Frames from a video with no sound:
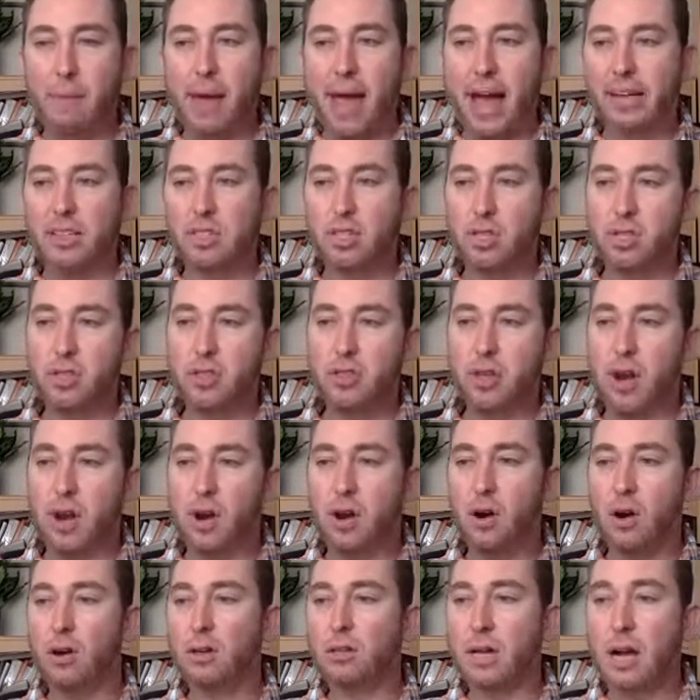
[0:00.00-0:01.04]
matched
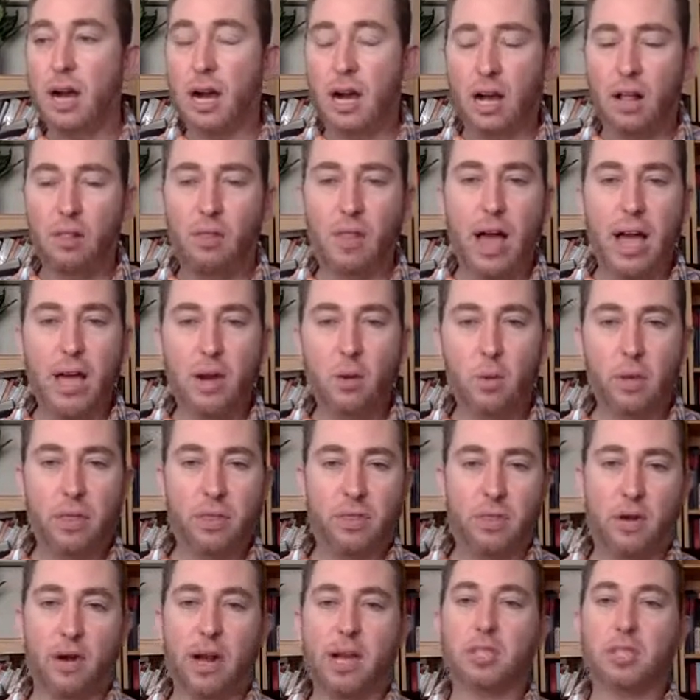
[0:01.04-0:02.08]
aligned with their